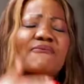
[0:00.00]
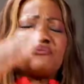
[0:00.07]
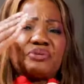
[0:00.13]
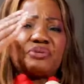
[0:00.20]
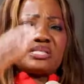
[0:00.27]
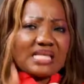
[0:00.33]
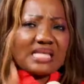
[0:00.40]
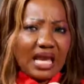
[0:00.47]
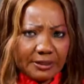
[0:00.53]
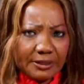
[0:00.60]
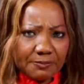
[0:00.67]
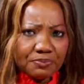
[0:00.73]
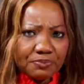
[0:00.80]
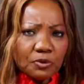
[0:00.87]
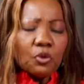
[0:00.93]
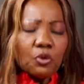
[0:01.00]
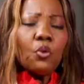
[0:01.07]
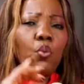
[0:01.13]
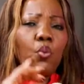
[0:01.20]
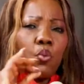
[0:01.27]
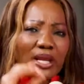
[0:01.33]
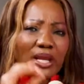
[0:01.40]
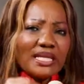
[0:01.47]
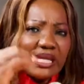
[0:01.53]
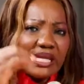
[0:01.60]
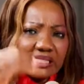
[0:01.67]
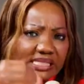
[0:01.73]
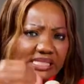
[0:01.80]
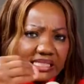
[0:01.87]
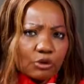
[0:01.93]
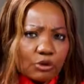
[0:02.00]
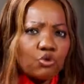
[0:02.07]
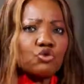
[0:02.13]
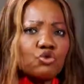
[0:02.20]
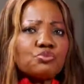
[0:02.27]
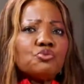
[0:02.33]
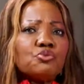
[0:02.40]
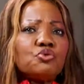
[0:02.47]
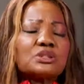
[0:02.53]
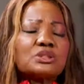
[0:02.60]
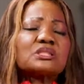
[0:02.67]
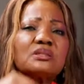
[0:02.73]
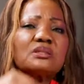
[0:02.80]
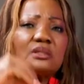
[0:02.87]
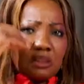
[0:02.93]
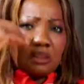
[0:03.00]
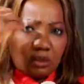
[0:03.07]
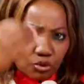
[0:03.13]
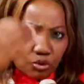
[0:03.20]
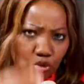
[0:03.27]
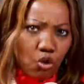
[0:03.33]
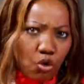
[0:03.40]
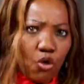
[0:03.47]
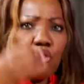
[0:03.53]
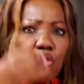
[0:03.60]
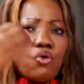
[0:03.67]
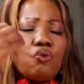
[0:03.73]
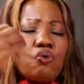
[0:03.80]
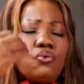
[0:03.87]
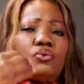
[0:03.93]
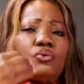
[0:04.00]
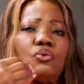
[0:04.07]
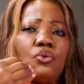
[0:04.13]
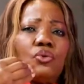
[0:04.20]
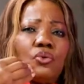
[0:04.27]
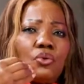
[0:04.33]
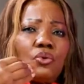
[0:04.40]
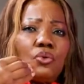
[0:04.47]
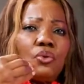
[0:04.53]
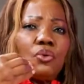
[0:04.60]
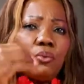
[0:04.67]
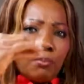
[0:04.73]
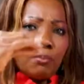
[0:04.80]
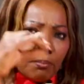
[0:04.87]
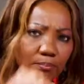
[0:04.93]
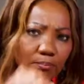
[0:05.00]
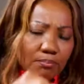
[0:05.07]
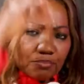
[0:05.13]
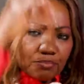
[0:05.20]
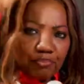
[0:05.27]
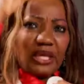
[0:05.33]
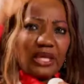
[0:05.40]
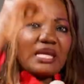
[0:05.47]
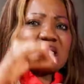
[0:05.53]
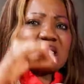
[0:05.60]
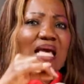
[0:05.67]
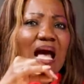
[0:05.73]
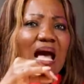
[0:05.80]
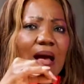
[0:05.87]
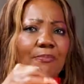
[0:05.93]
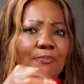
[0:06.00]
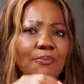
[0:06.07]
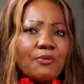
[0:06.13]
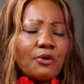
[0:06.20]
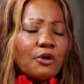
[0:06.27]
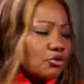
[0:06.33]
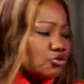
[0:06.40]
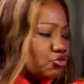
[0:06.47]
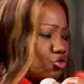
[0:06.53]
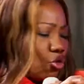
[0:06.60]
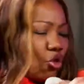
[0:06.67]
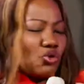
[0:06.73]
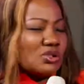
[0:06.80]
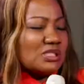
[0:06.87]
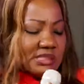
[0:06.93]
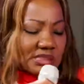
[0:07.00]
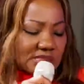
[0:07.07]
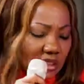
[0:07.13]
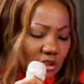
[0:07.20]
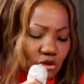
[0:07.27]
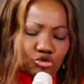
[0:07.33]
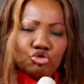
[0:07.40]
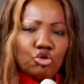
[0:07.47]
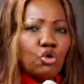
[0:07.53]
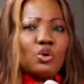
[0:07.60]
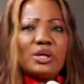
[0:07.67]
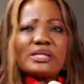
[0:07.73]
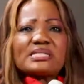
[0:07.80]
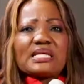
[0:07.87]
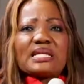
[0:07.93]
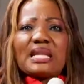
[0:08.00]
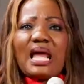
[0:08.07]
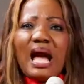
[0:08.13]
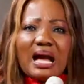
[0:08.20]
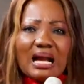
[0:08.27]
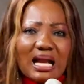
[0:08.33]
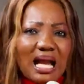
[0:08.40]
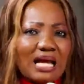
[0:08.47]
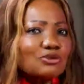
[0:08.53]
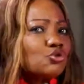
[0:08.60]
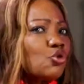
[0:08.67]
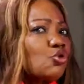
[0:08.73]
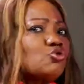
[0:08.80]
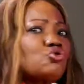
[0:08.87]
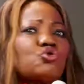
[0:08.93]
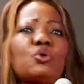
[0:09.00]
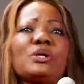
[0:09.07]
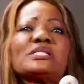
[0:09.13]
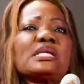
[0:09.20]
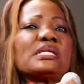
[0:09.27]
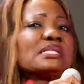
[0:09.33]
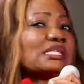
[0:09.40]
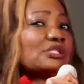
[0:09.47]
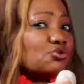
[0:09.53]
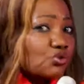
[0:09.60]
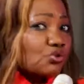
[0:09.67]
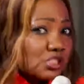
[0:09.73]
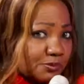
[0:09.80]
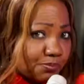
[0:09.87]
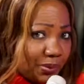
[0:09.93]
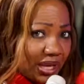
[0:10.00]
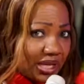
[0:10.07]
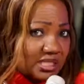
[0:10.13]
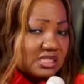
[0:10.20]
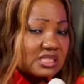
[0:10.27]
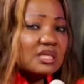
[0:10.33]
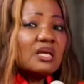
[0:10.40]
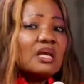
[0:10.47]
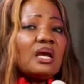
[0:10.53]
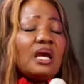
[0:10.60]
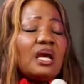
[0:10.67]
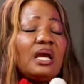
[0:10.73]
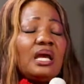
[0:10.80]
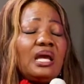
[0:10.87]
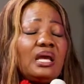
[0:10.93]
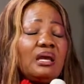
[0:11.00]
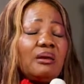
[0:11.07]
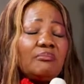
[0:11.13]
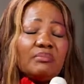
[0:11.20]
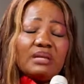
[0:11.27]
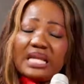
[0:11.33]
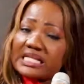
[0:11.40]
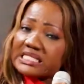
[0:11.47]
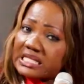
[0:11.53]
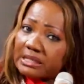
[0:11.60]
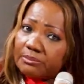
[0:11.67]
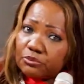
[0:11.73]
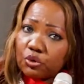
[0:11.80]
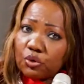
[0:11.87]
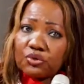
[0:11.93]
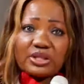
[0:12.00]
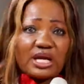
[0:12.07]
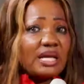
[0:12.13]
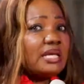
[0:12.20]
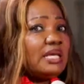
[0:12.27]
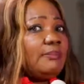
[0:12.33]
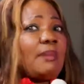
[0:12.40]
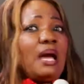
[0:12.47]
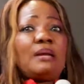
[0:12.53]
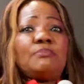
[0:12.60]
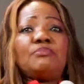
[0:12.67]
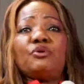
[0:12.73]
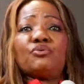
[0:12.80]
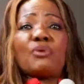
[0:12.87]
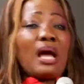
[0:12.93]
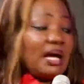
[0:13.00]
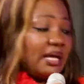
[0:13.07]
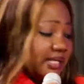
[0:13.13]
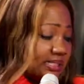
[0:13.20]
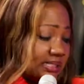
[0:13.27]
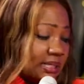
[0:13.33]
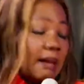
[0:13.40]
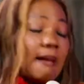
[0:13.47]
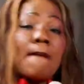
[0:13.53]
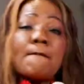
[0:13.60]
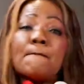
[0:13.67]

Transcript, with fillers: every time. When he's in a good mood, go pick it up. Don't do it in anger, don't do it in disrespect. Um, let him know that he might be right,